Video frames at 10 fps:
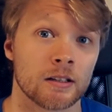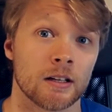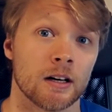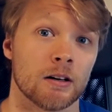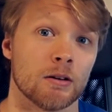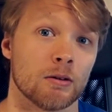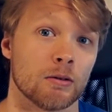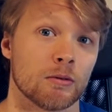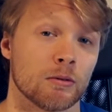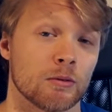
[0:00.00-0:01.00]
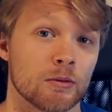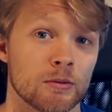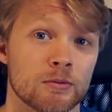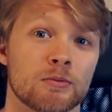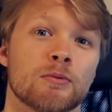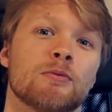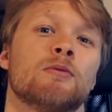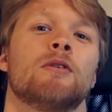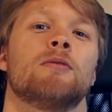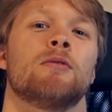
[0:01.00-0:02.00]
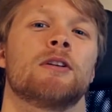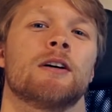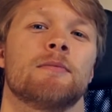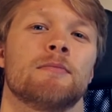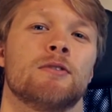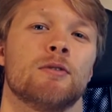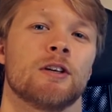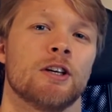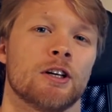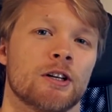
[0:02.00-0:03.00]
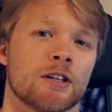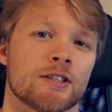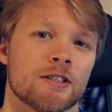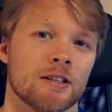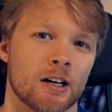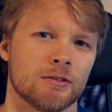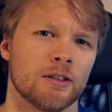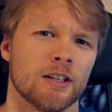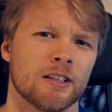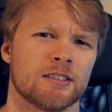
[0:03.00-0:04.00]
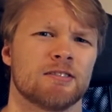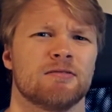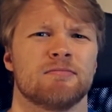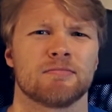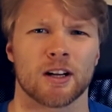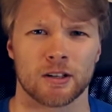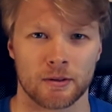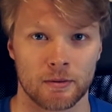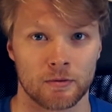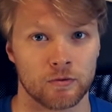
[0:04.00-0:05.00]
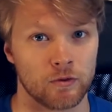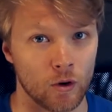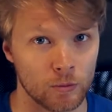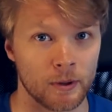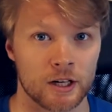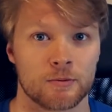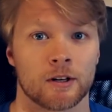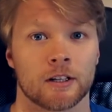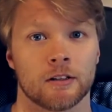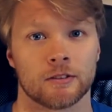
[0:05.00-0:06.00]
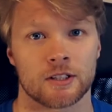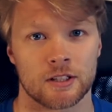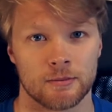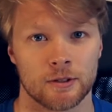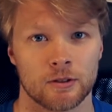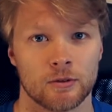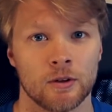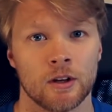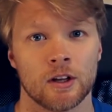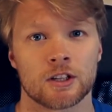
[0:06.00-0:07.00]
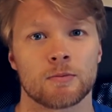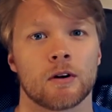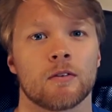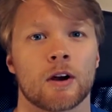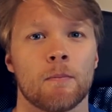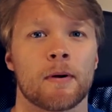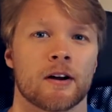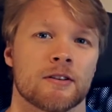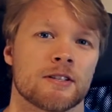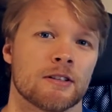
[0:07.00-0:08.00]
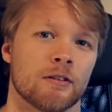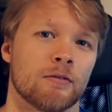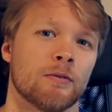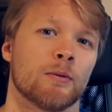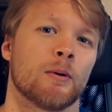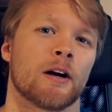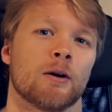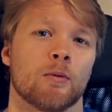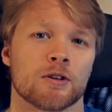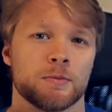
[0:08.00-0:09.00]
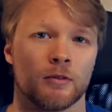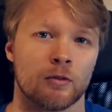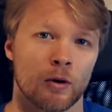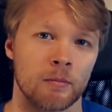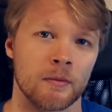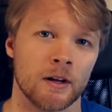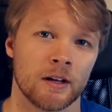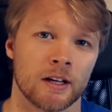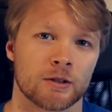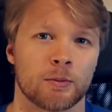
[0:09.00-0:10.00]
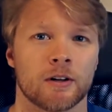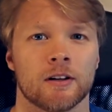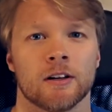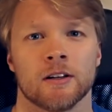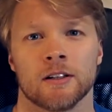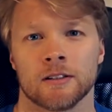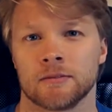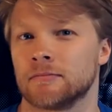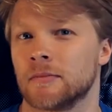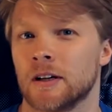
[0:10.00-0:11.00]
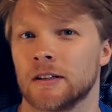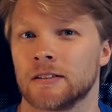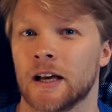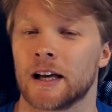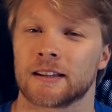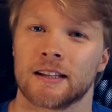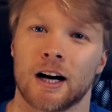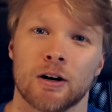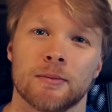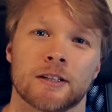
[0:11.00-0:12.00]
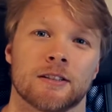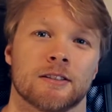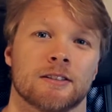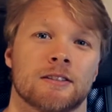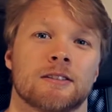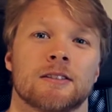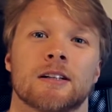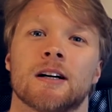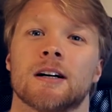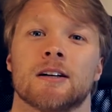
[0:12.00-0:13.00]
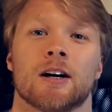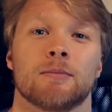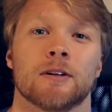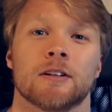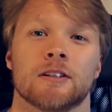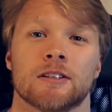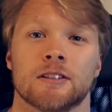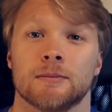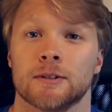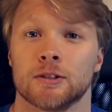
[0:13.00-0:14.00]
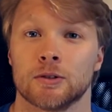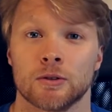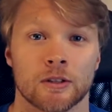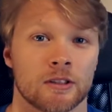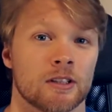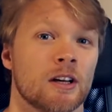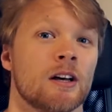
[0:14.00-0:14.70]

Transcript: now what I'm doing here is not really gonna be full benchmarking of the CPU, it's more of a comparison of where I was before and where I'm at now, because I upgraded the CPU, and